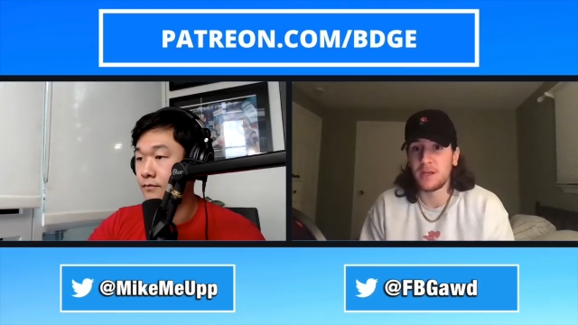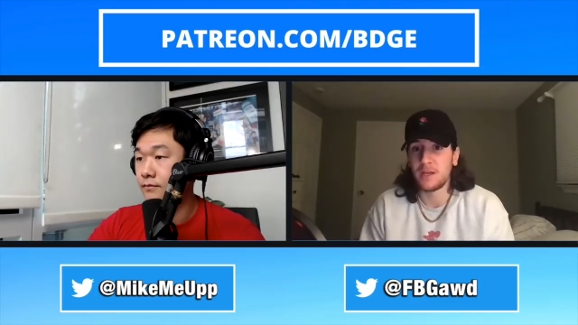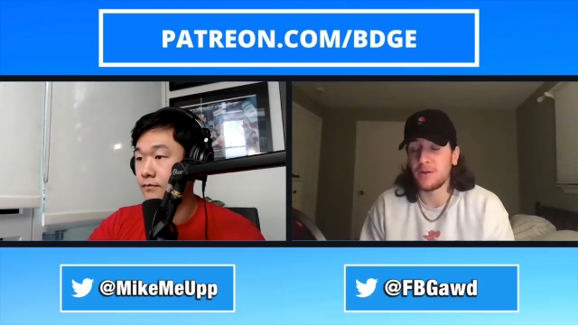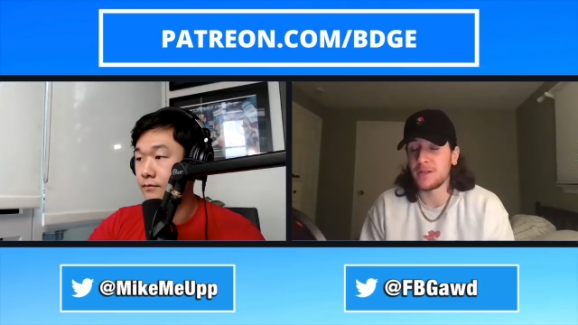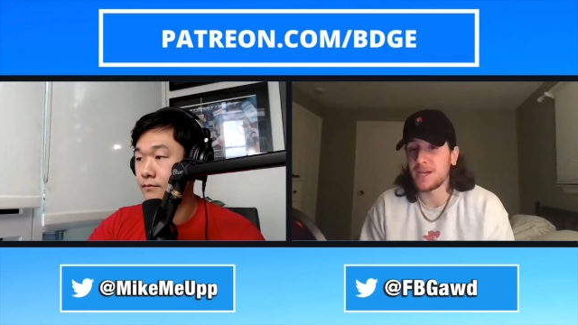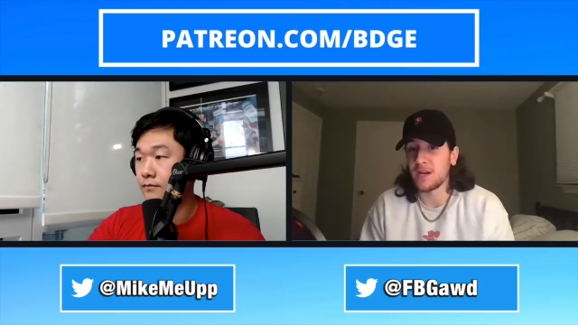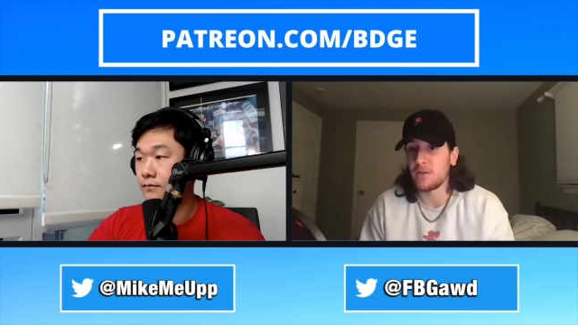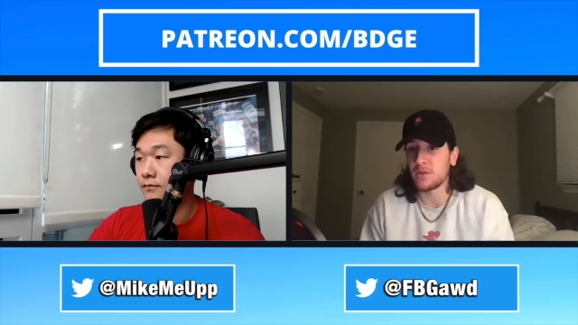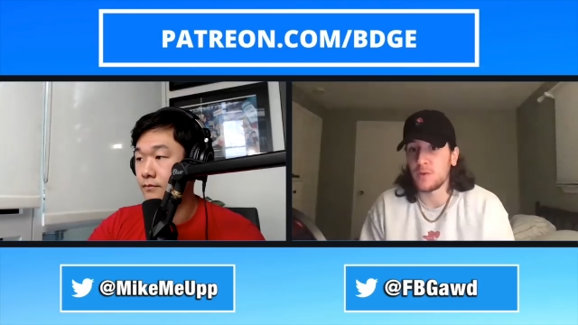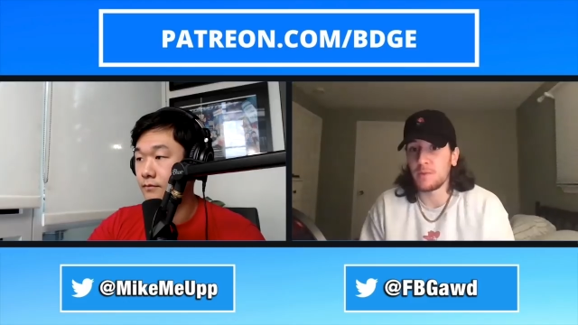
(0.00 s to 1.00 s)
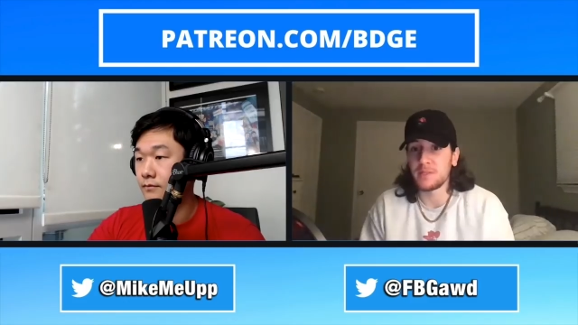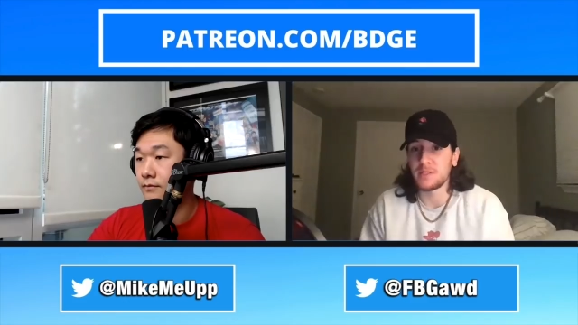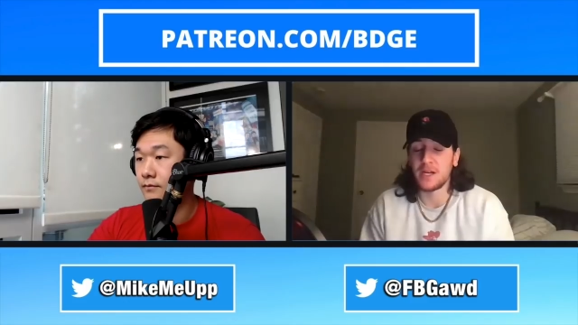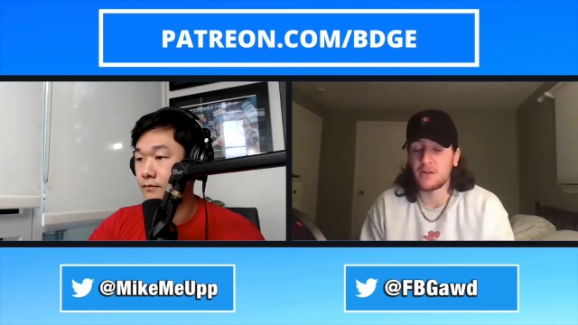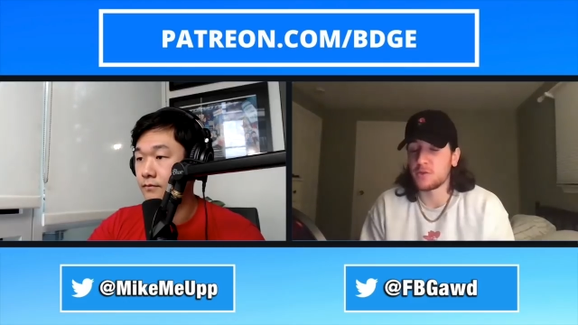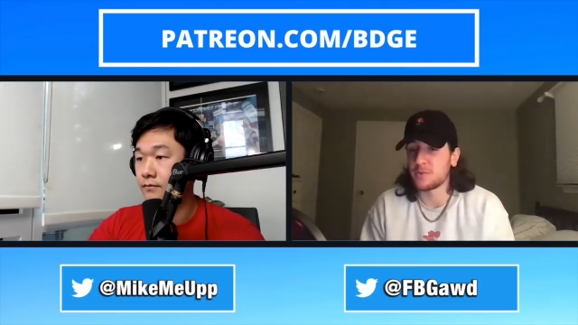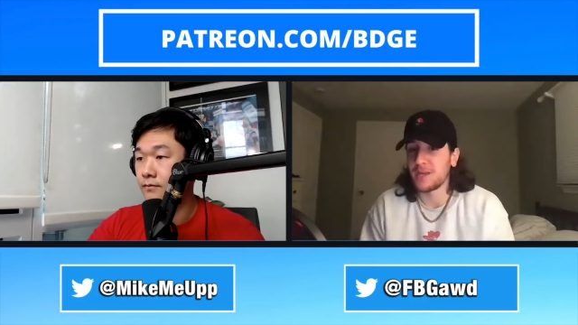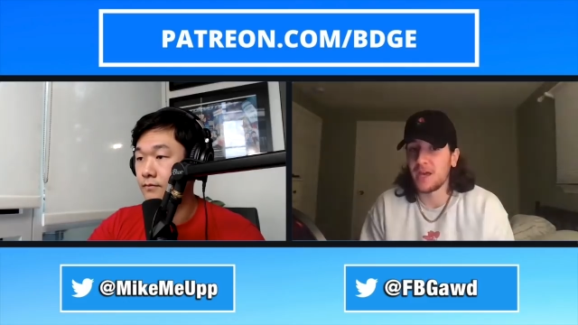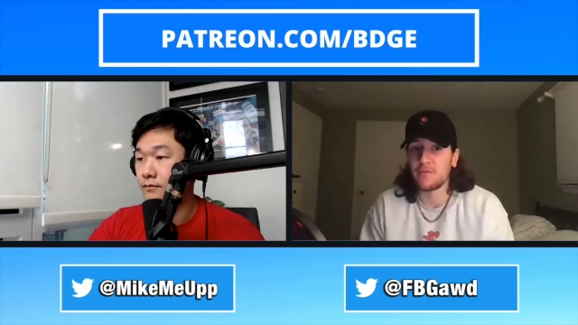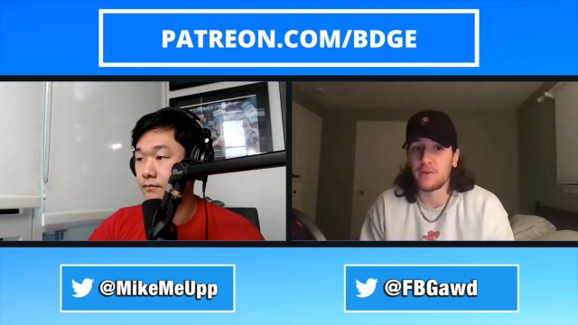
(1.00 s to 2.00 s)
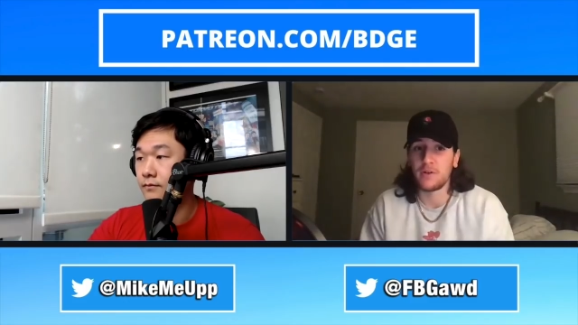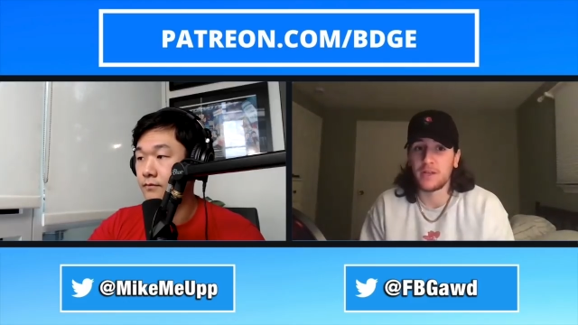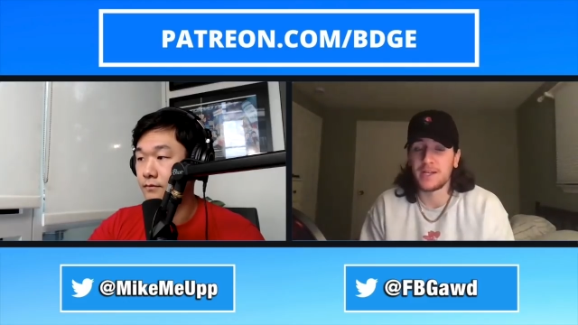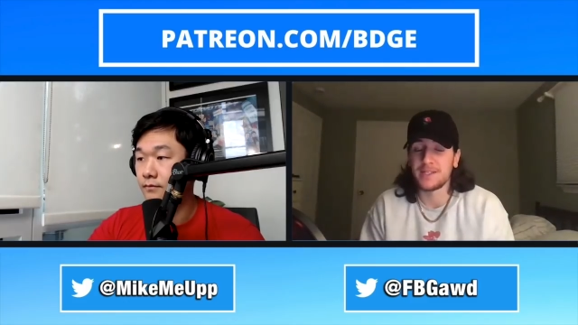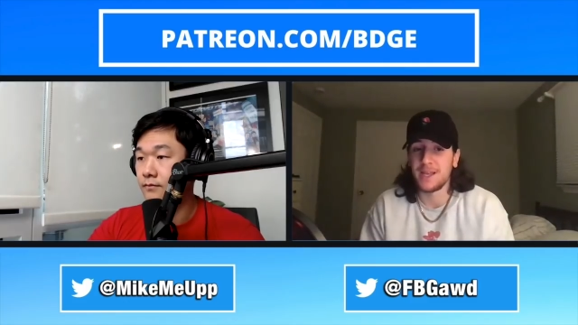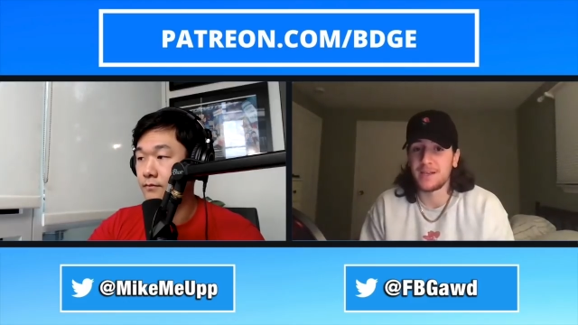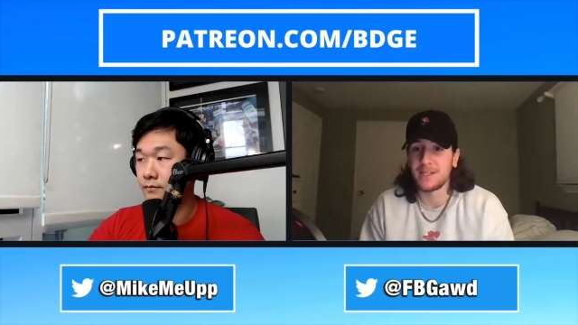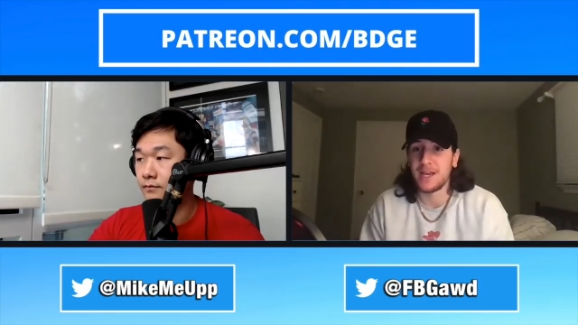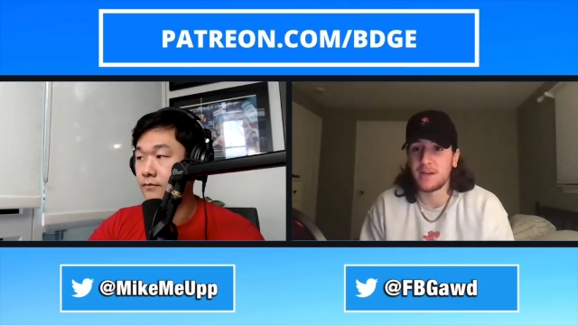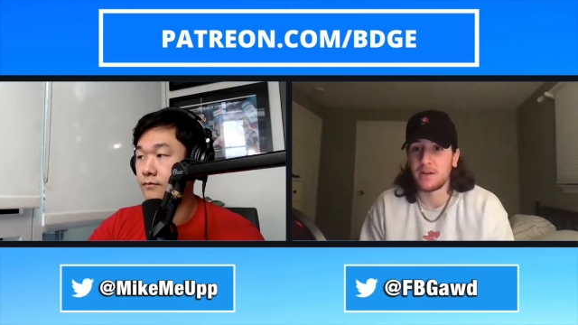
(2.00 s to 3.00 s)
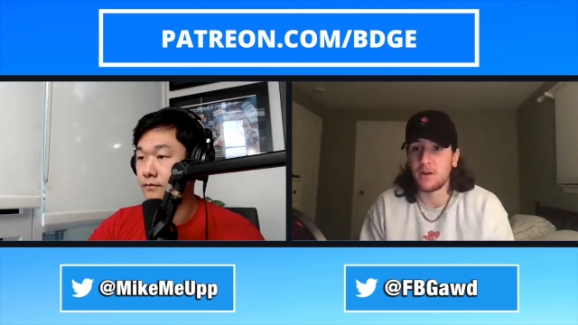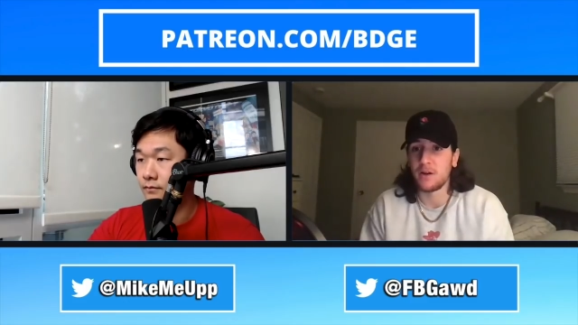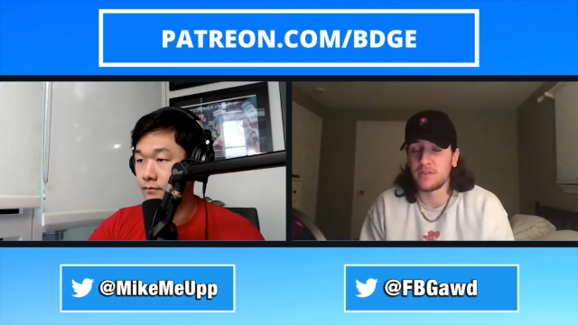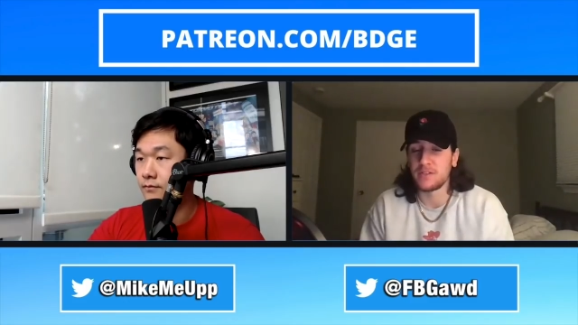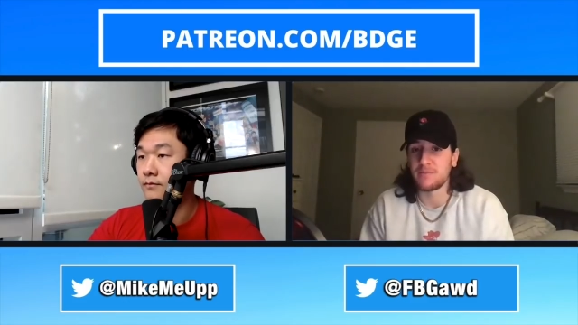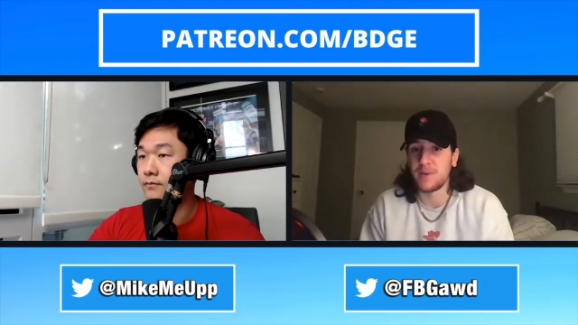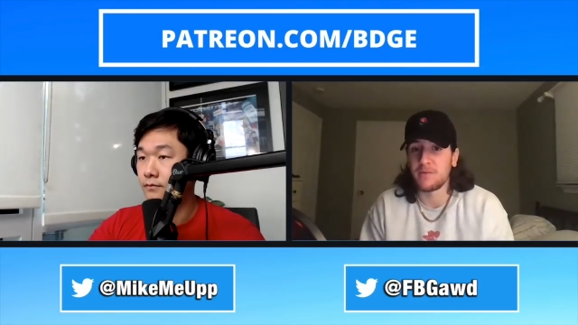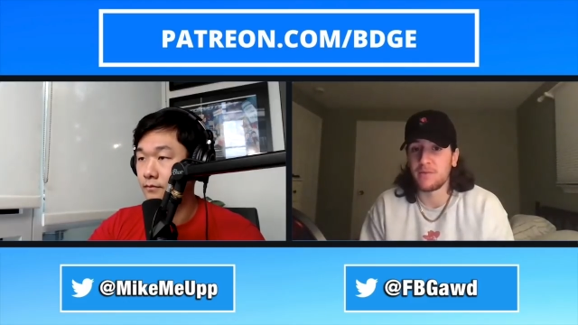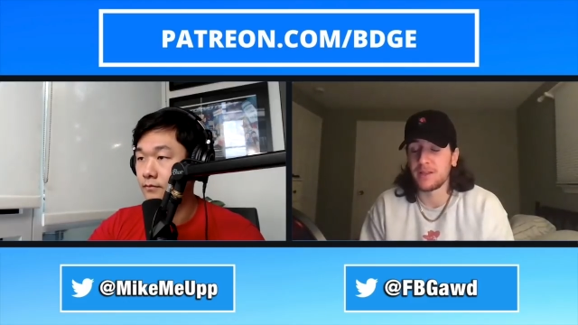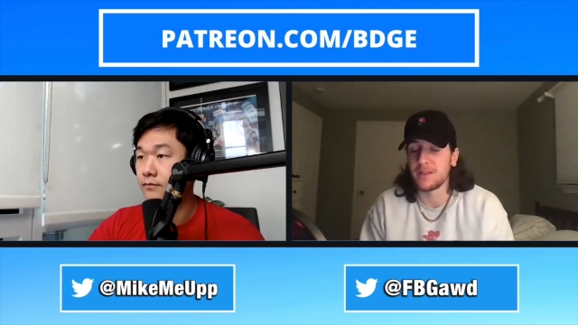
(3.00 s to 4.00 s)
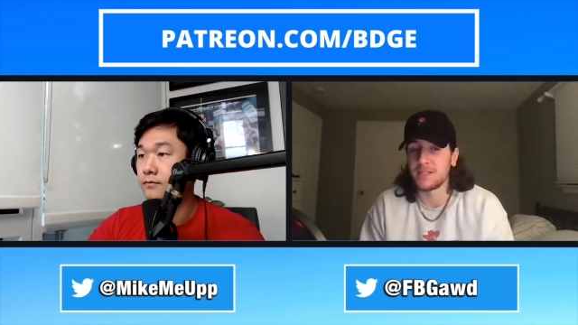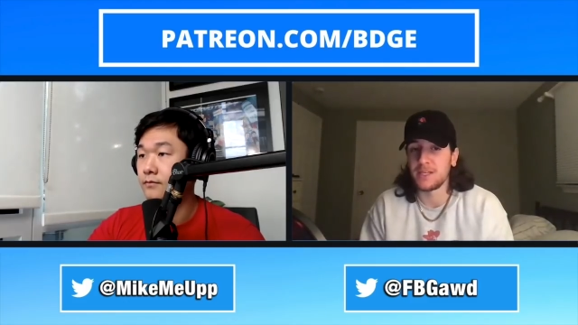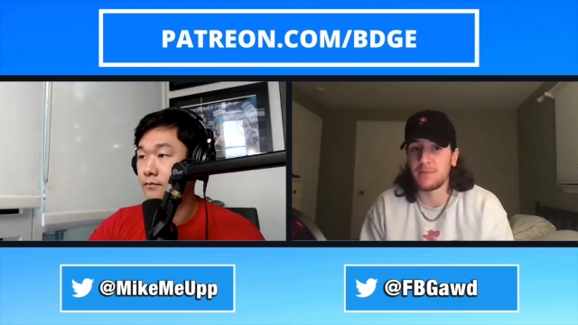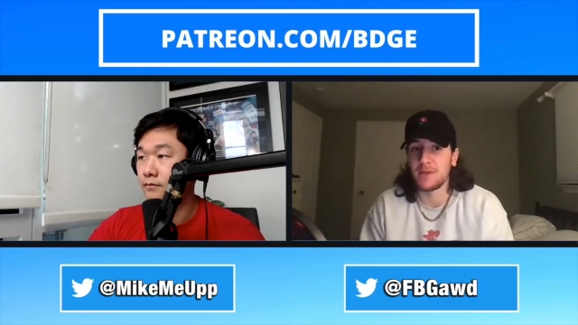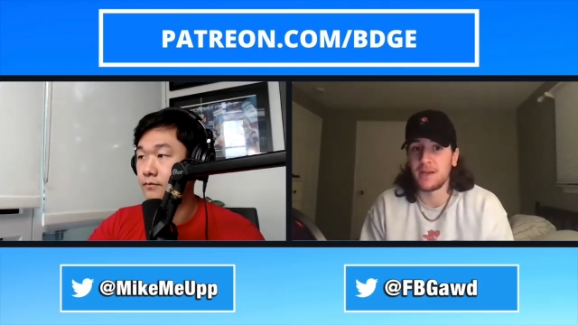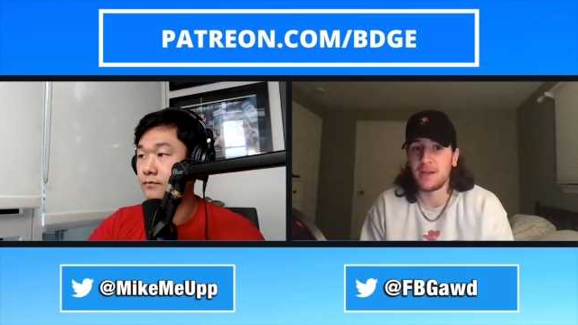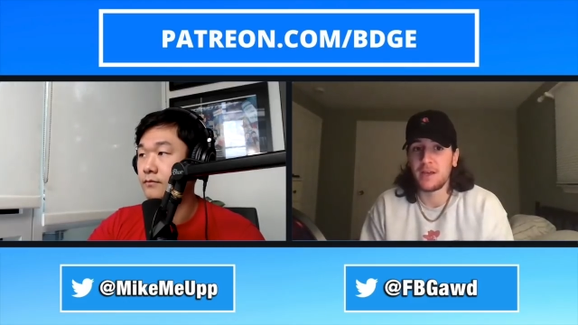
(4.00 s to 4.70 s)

Speaker 1: you know, he's got all those weapons. He's got Christian McCaffrey and all the guys on the outside and a good offensive mind running the team that,